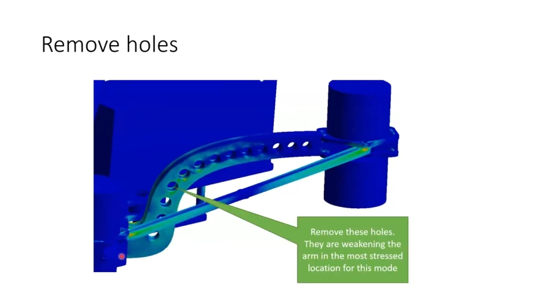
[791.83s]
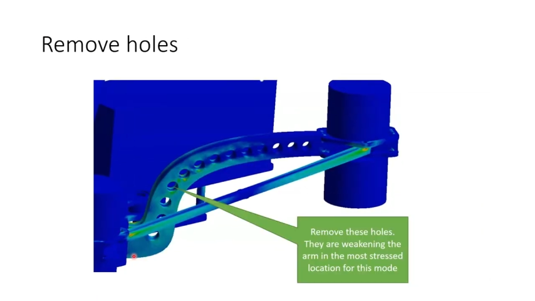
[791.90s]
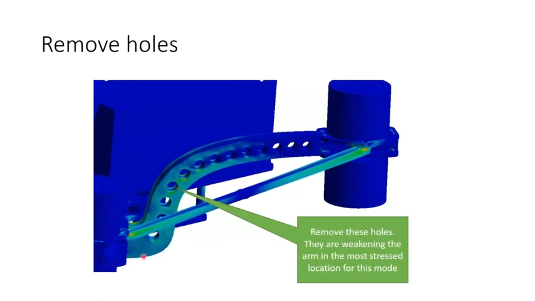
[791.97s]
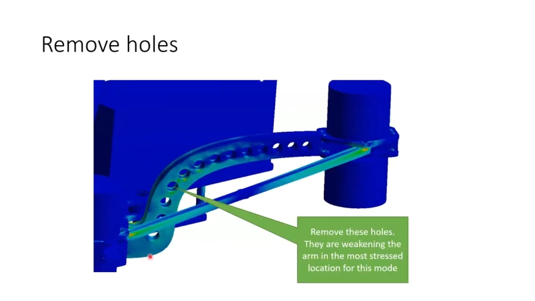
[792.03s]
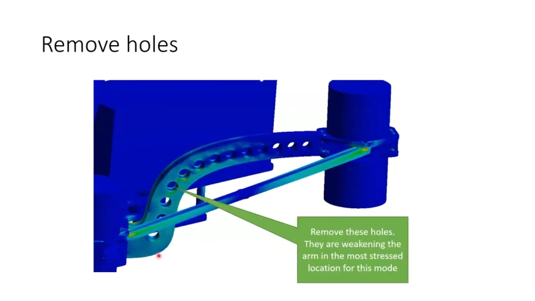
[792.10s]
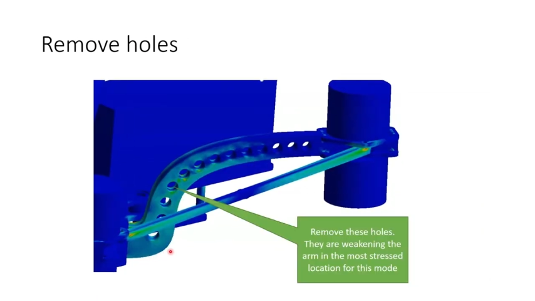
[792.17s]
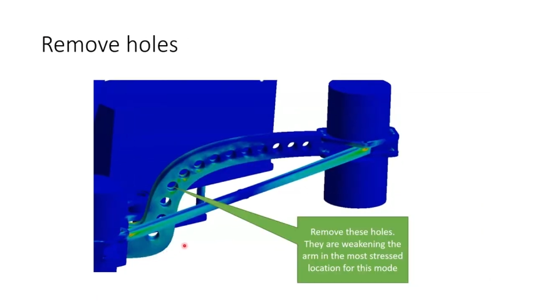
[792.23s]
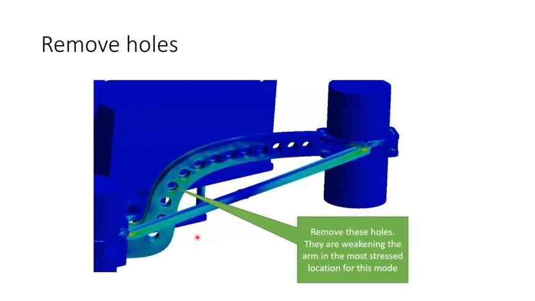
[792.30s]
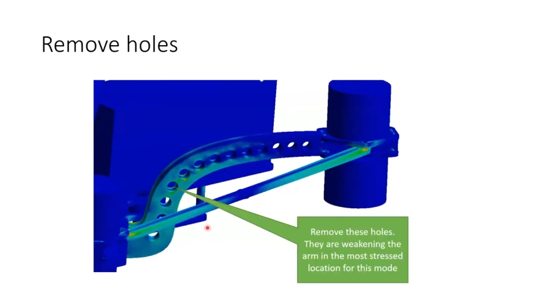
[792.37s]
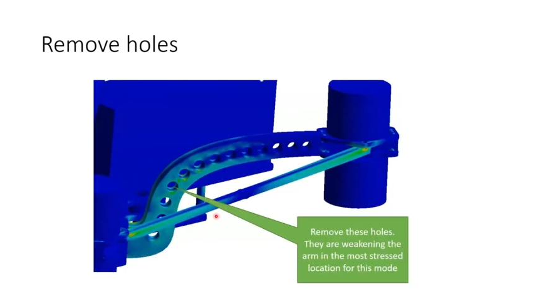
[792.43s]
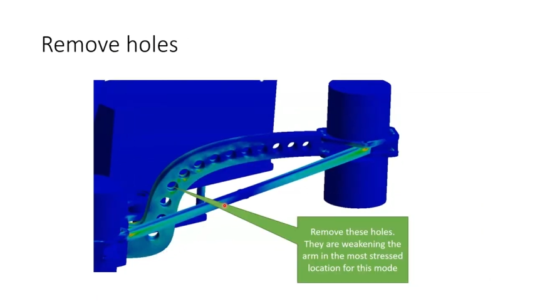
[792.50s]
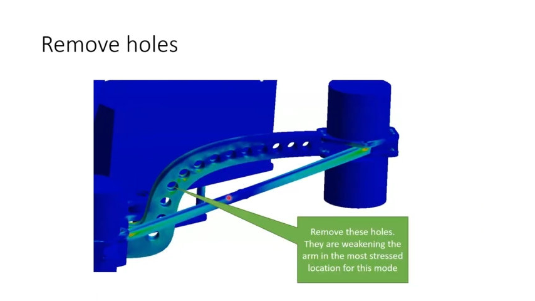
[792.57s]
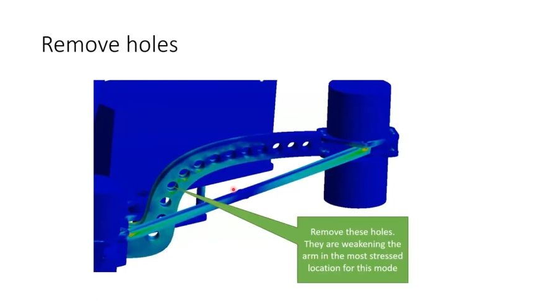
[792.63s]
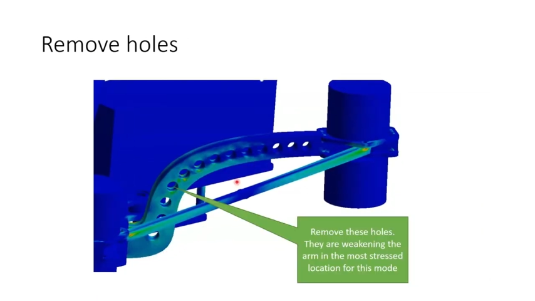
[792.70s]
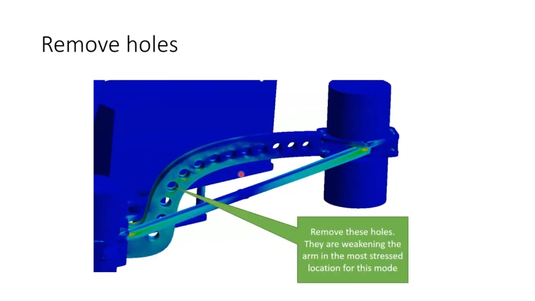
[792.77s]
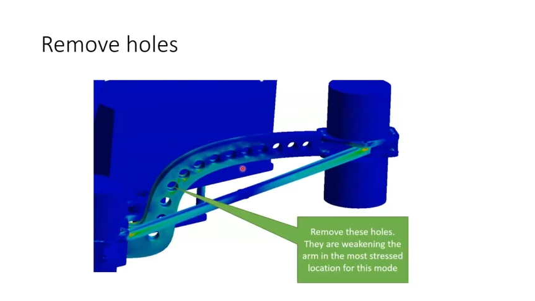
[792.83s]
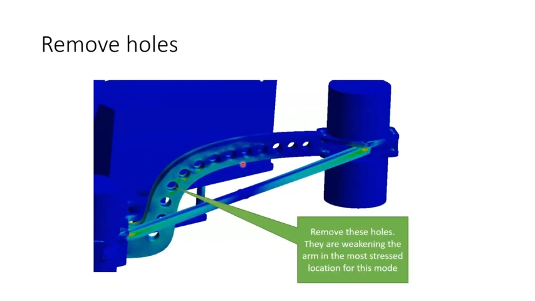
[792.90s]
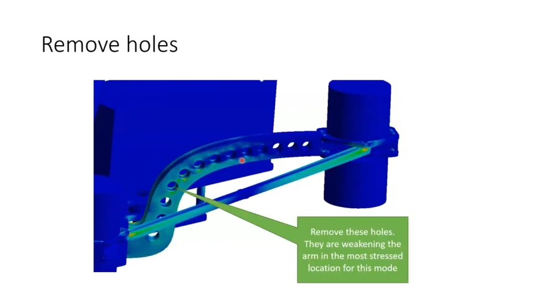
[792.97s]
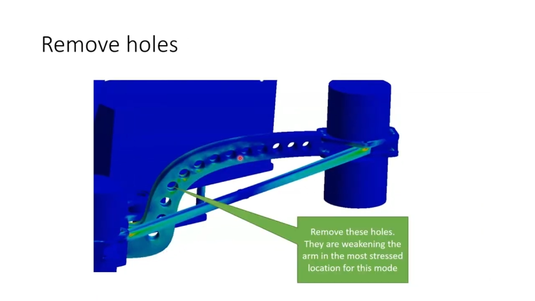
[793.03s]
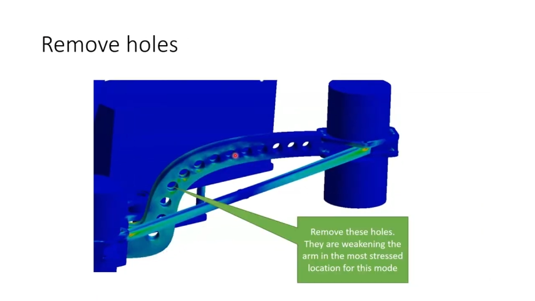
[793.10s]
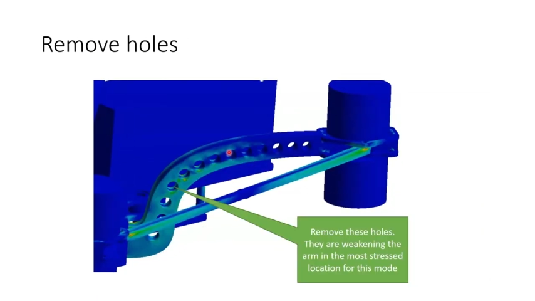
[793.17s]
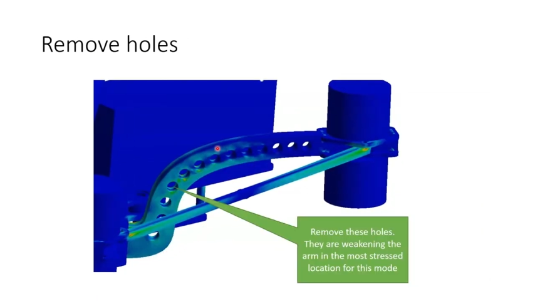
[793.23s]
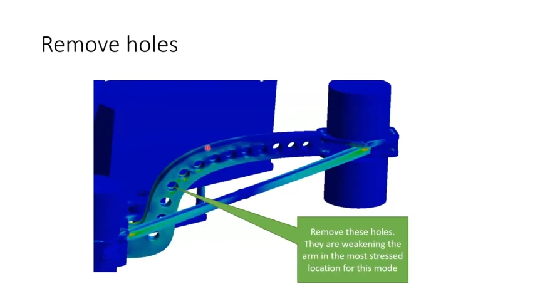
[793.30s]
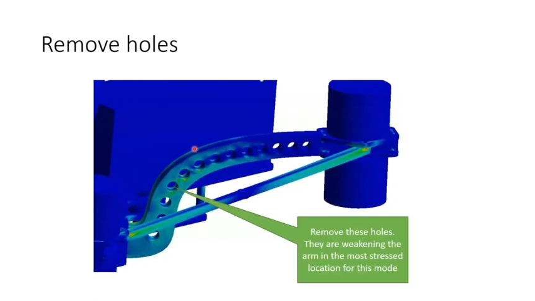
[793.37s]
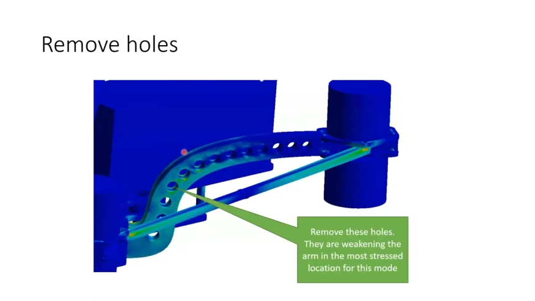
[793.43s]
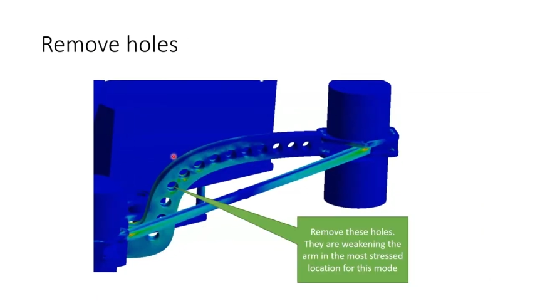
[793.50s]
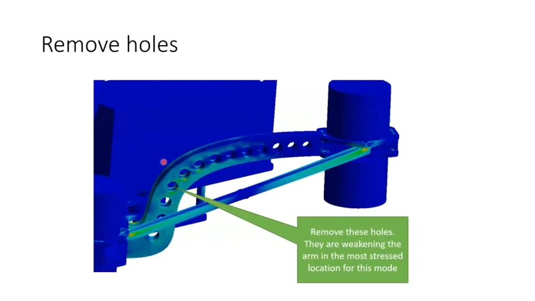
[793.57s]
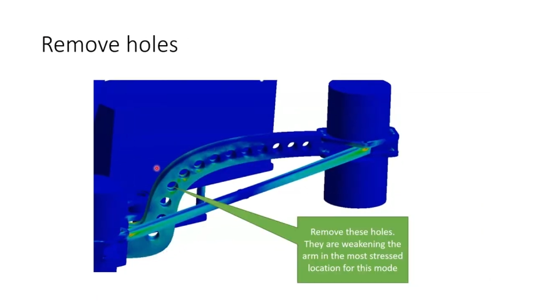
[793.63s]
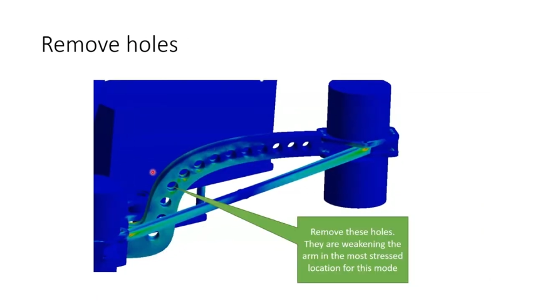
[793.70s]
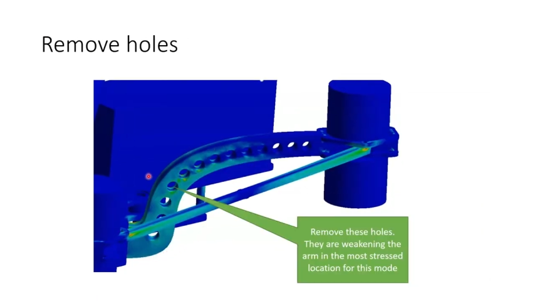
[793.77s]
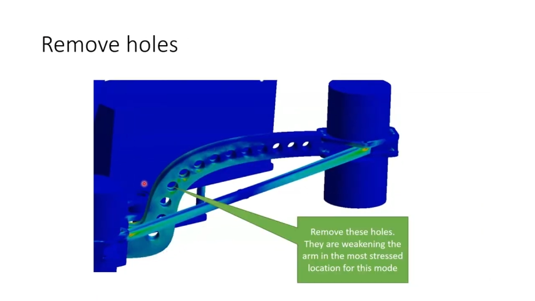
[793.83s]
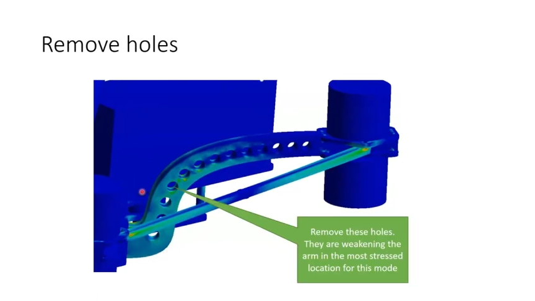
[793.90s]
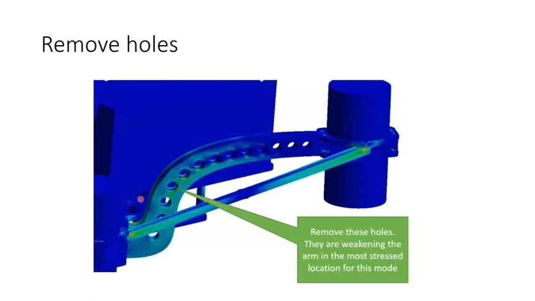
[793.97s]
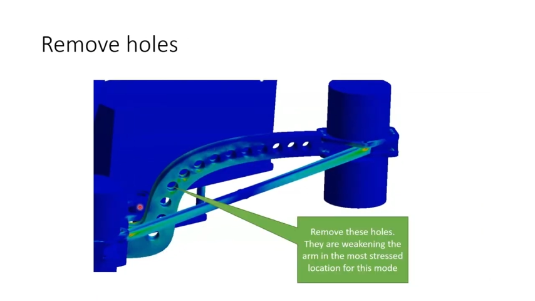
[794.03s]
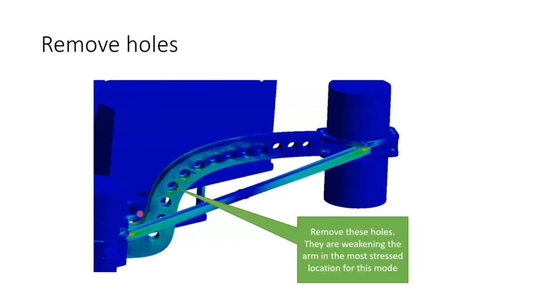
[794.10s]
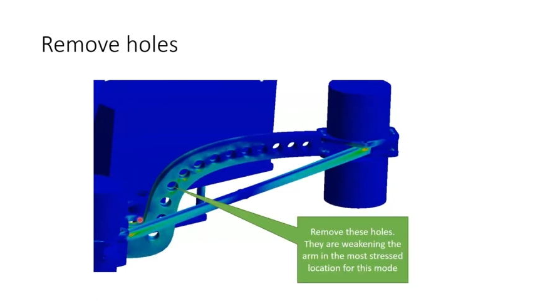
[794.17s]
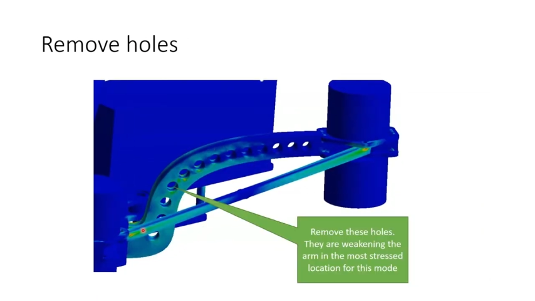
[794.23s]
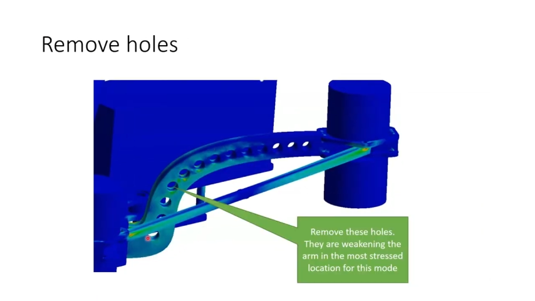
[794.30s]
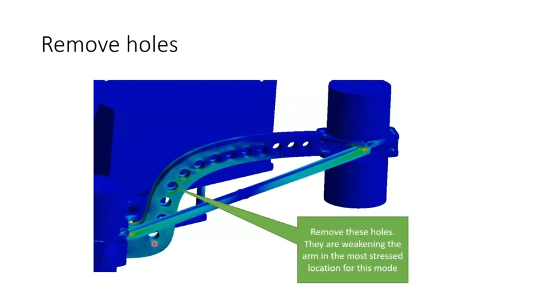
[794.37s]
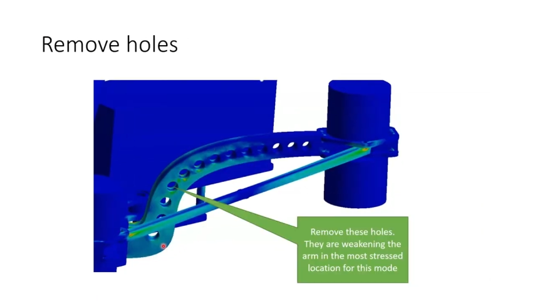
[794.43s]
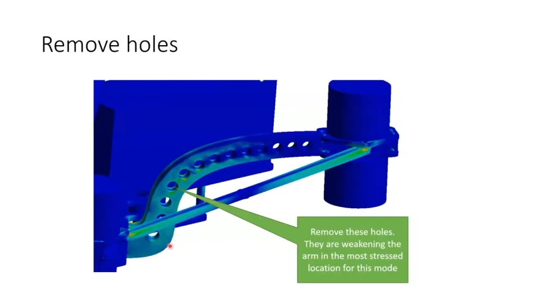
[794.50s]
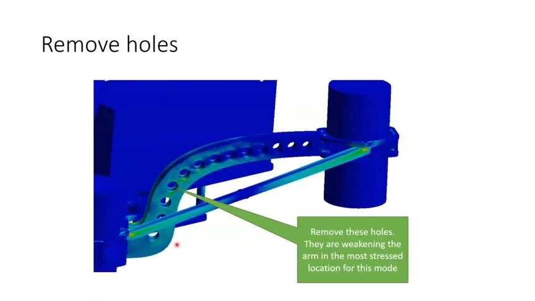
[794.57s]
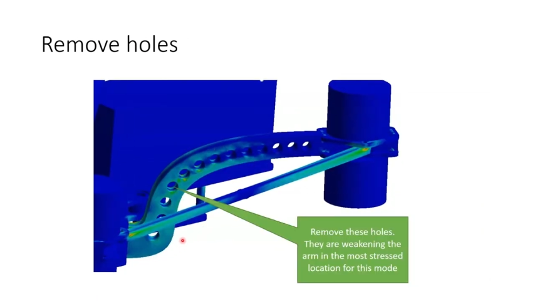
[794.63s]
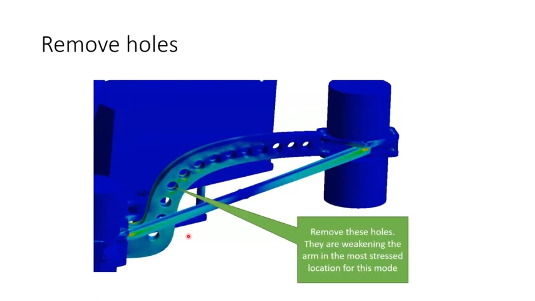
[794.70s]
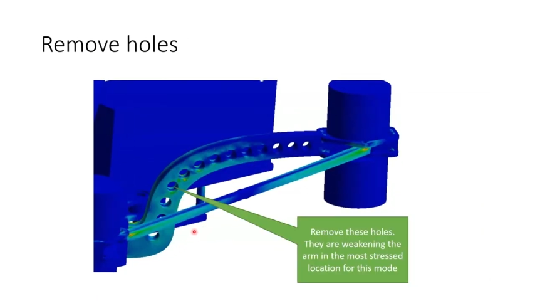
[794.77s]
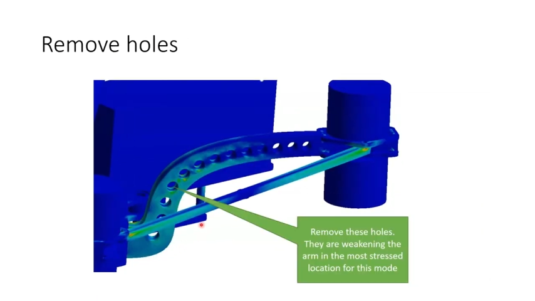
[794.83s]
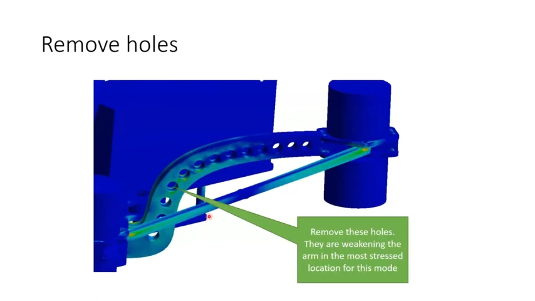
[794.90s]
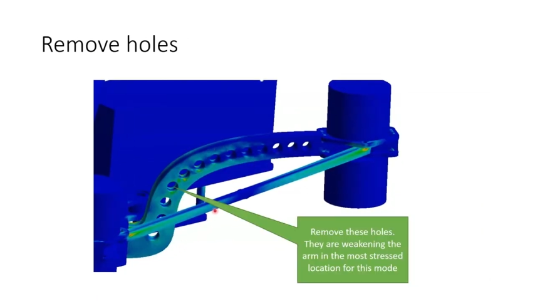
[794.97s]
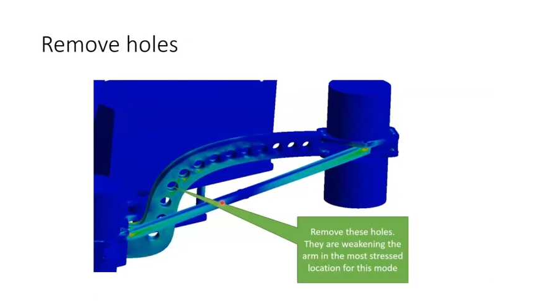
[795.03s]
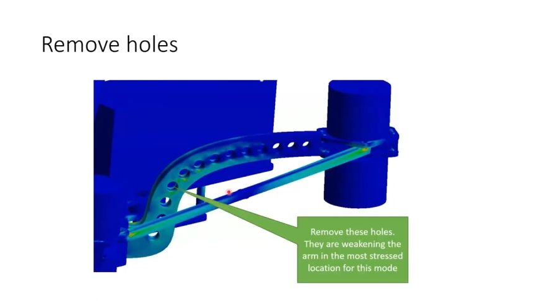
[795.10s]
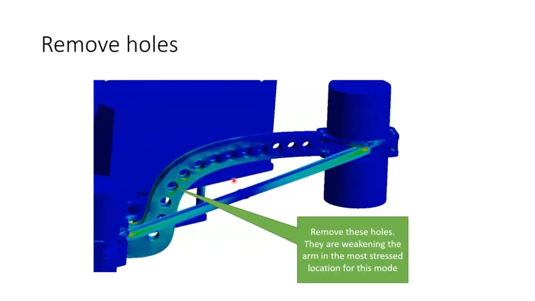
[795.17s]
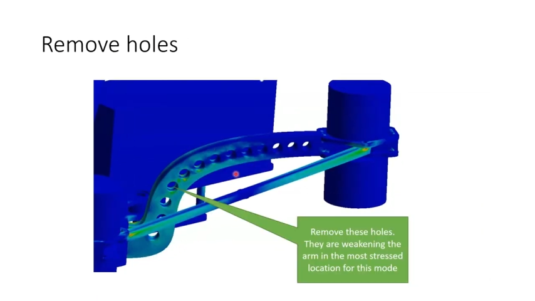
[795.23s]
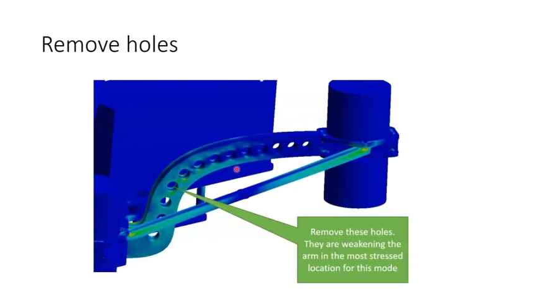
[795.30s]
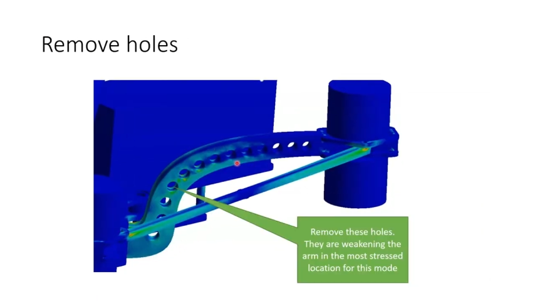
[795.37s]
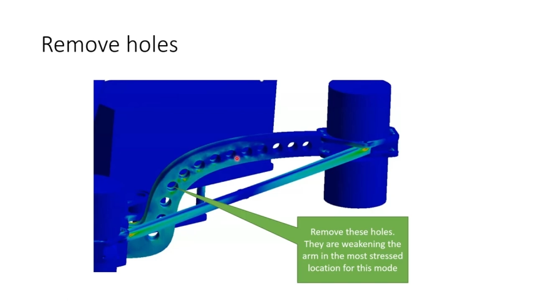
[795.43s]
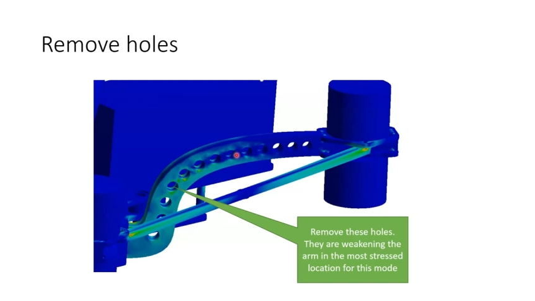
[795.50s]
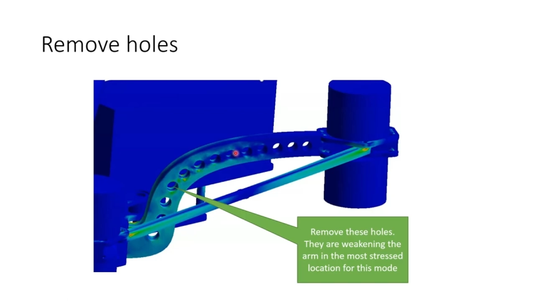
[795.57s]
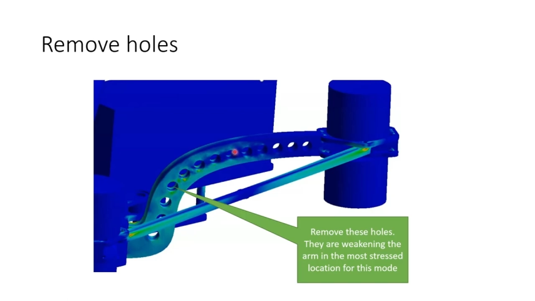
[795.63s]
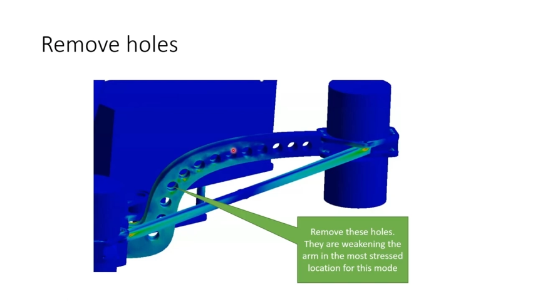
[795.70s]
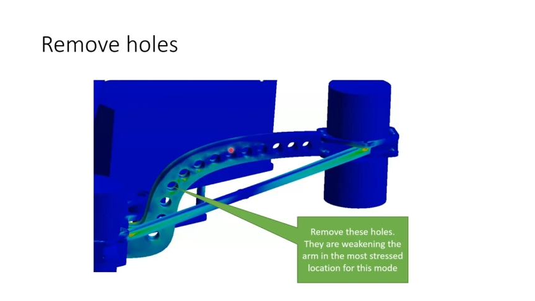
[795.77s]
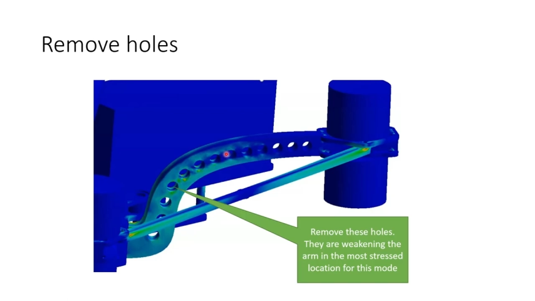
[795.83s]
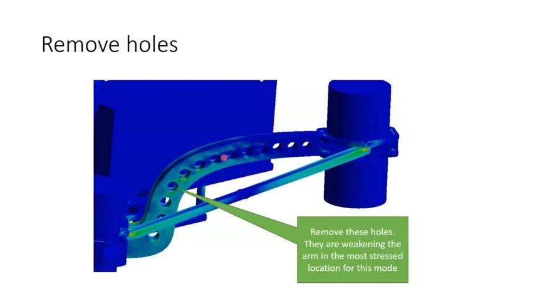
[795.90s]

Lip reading: No face is visible, so there are no lips to read.